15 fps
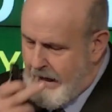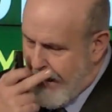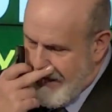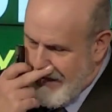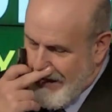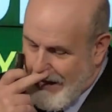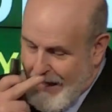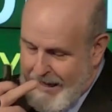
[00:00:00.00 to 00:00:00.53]

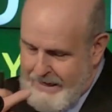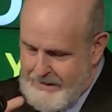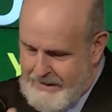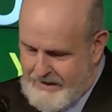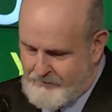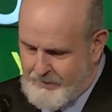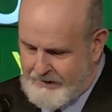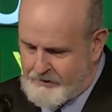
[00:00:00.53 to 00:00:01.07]
Now, I
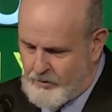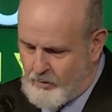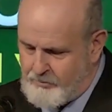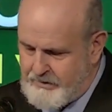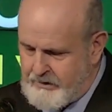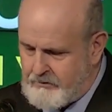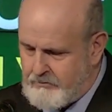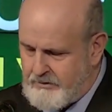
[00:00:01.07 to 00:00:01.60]
have by no
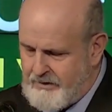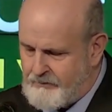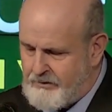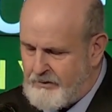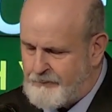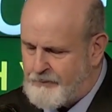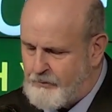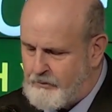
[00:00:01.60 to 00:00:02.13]
means given
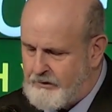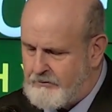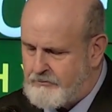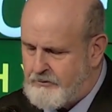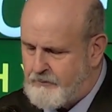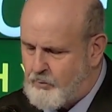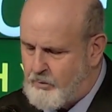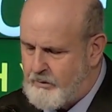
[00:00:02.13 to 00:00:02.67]
the full list
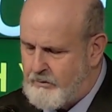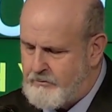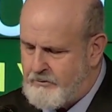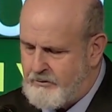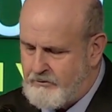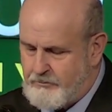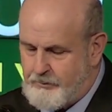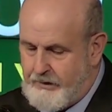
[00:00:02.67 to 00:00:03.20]
of words and
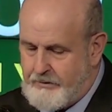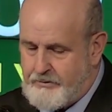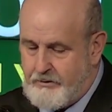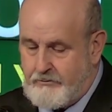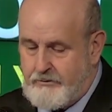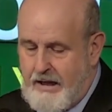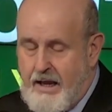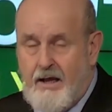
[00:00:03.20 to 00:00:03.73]

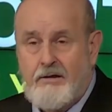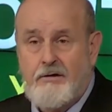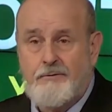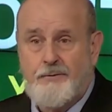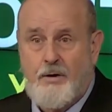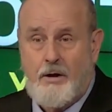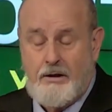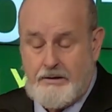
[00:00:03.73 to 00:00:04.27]
expressions that
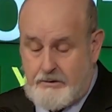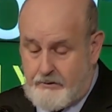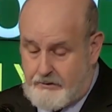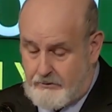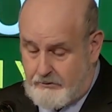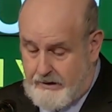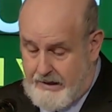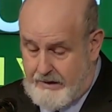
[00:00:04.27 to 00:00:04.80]
fall into
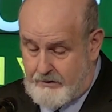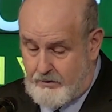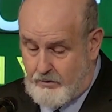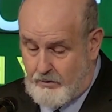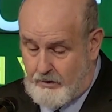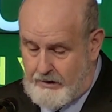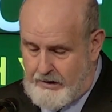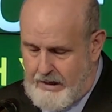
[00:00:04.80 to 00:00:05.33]
this
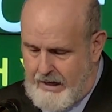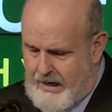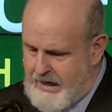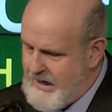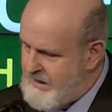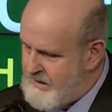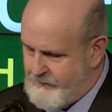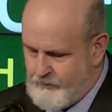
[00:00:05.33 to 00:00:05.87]
category,
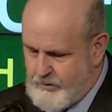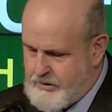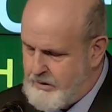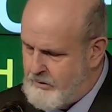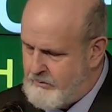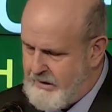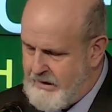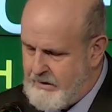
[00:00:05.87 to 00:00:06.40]
and every
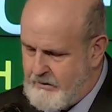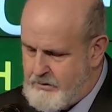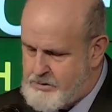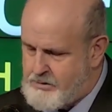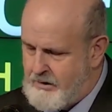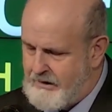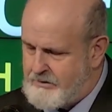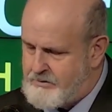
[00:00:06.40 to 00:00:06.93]
year I hear a
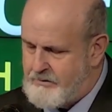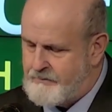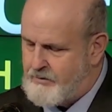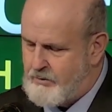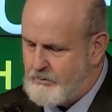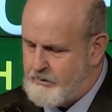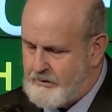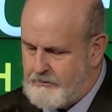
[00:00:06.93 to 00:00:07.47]
selection of
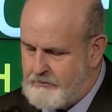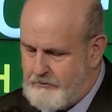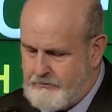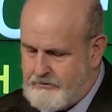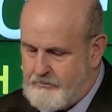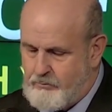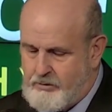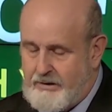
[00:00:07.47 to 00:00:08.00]
new ones that
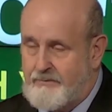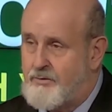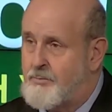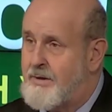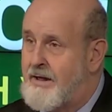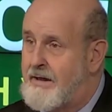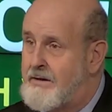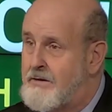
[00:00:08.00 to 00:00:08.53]
some clever
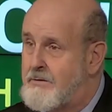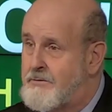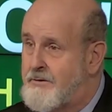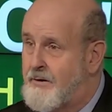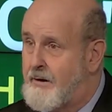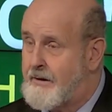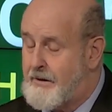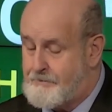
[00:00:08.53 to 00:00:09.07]
mind has
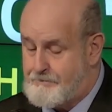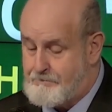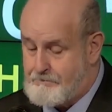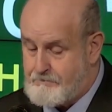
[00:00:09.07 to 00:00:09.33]
thought up.